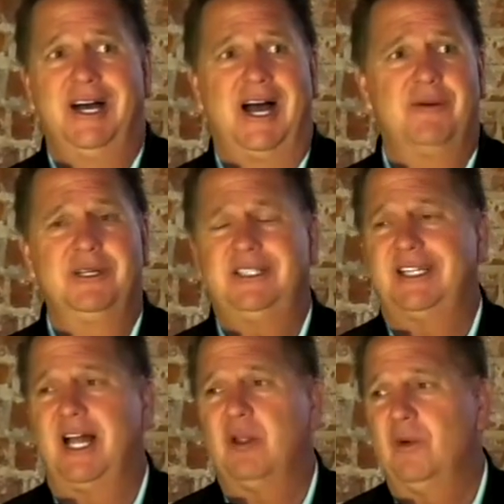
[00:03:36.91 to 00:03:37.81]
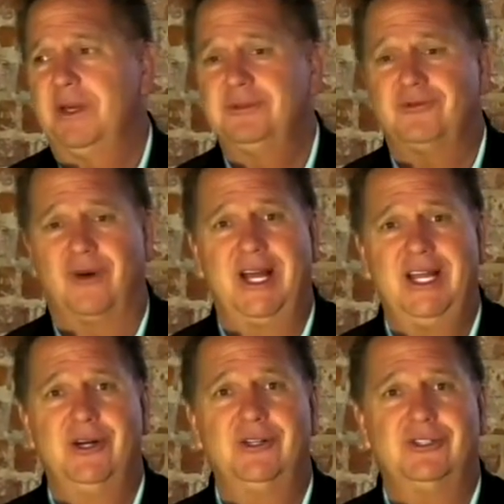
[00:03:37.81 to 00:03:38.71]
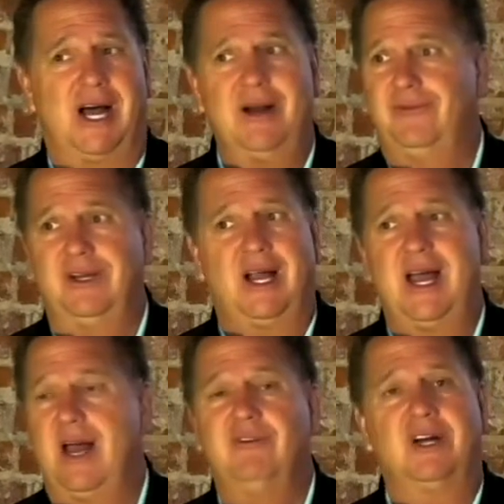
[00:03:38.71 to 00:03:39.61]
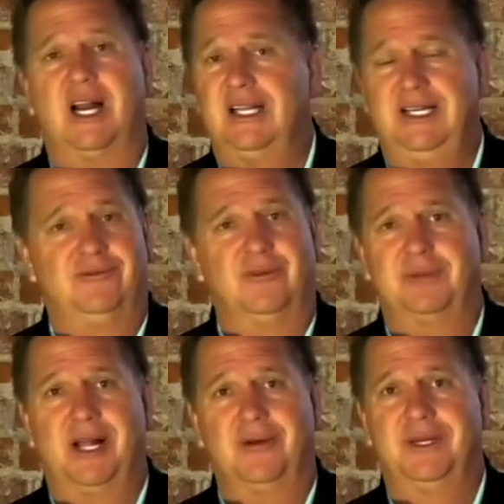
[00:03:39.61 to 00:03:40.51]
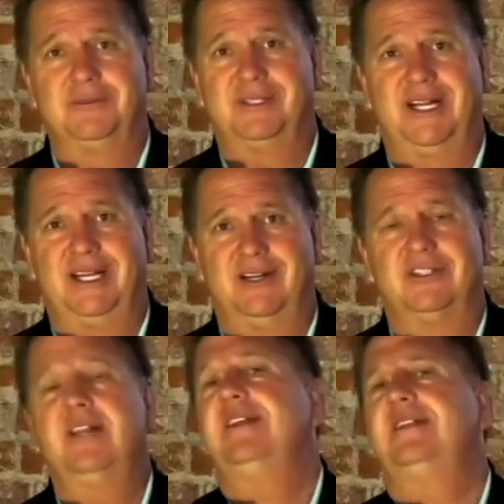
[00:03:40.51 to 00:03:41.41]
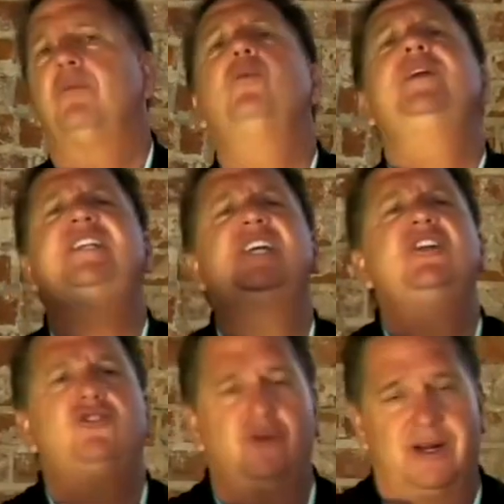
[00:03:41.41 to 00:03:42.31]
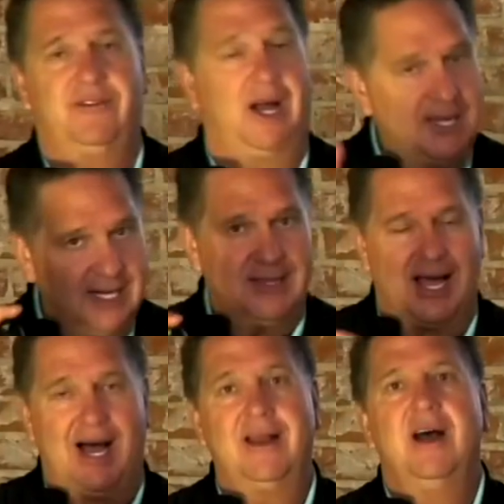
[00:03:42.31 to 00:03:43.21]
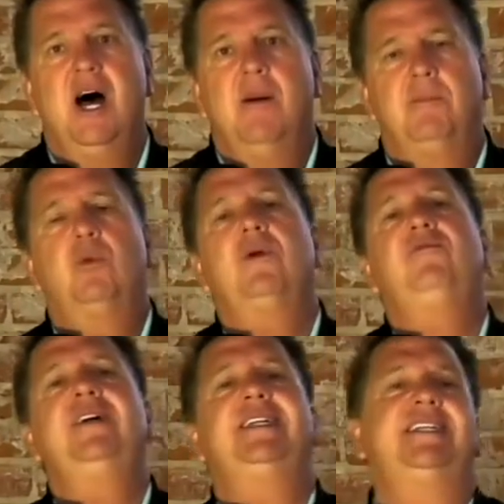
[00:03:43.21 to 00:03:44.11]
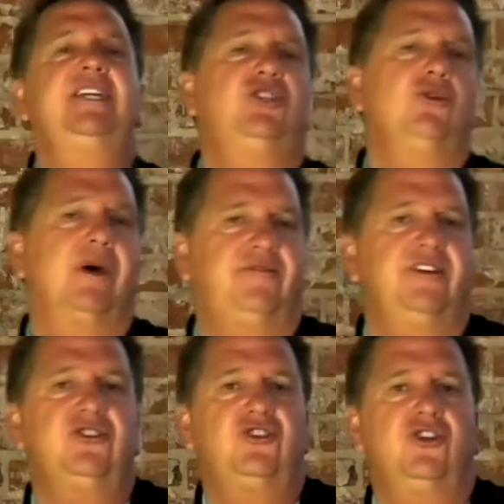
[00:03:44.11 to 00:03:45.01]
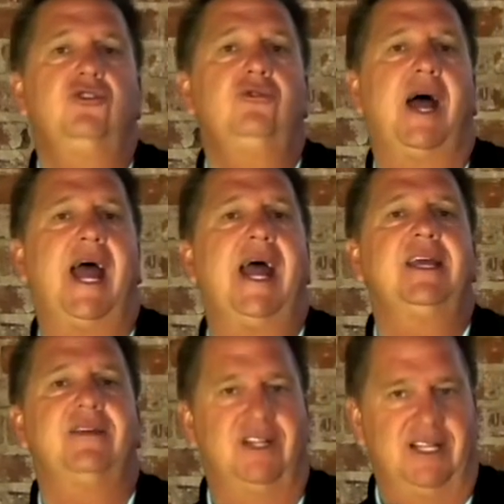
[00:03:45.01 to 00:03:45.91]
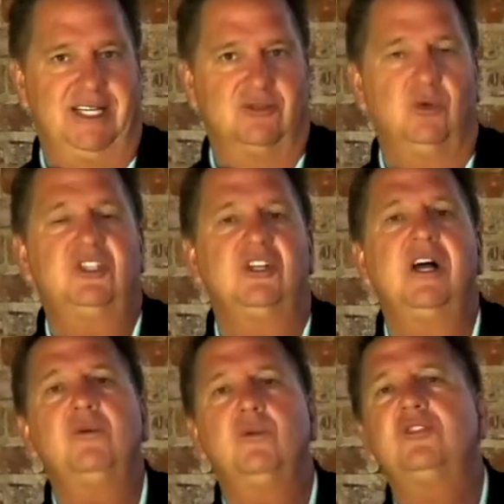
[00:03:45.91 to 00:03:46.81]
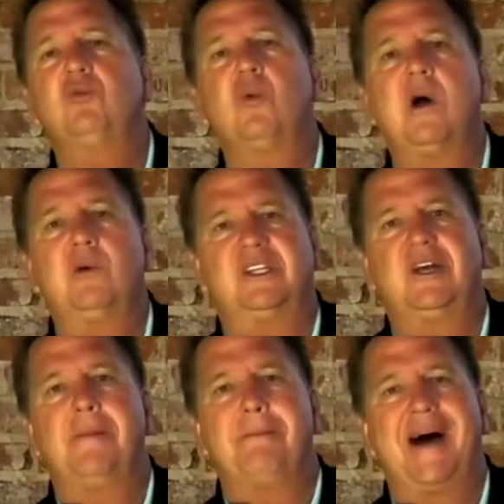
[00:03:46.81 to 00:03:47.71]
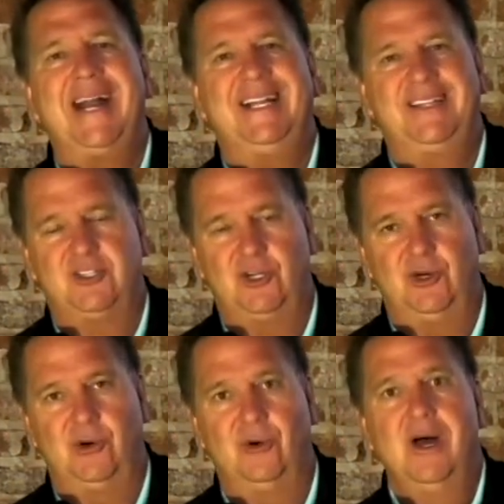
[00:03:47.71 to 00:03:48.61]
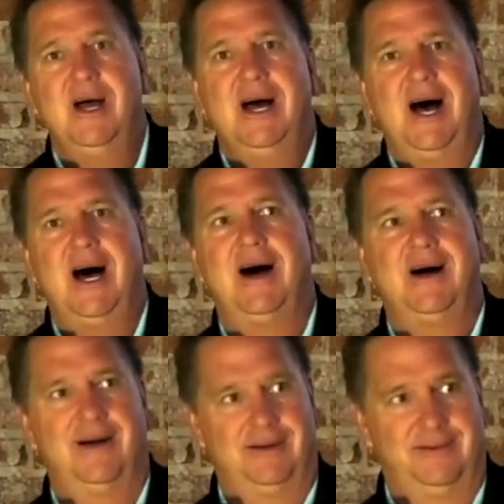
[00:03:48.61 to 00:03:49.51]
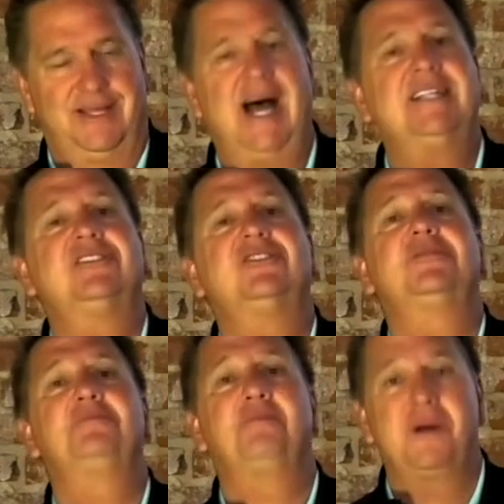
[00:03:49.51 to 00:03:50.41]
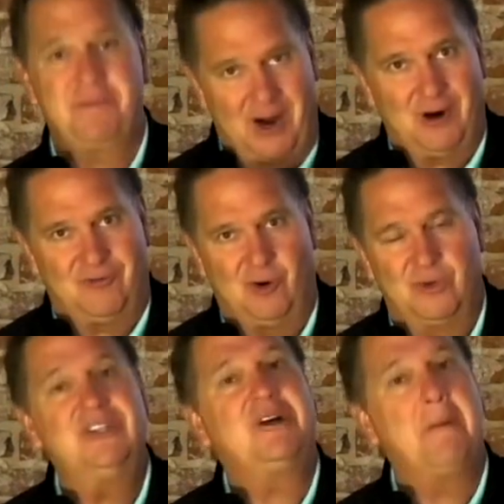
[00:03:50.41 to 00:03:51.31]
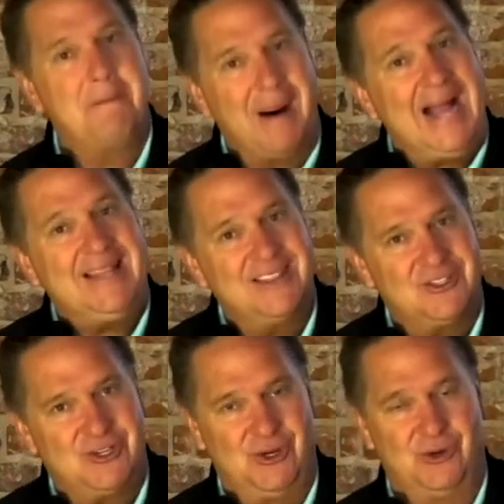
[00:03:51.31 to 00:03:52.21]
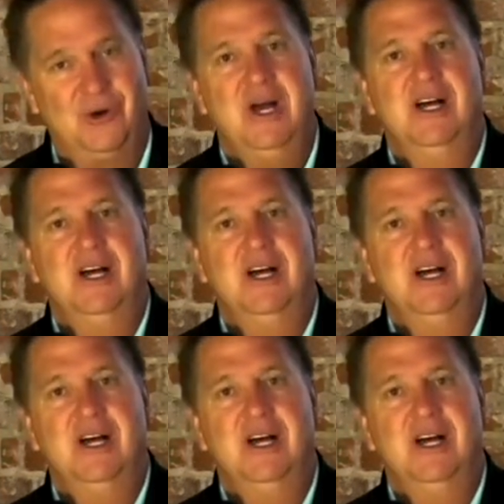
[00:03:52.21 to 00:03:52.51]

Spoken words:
I went to Keller Williams for 8 years. I don't think I ever got a lead from Keller Williams in 8 years. Now they said, well, we teach you how to fish. I get that. But what if we teach you how to fish too and give you leads? What's wrong with combining the two? That's pretty powerful when you combine the two.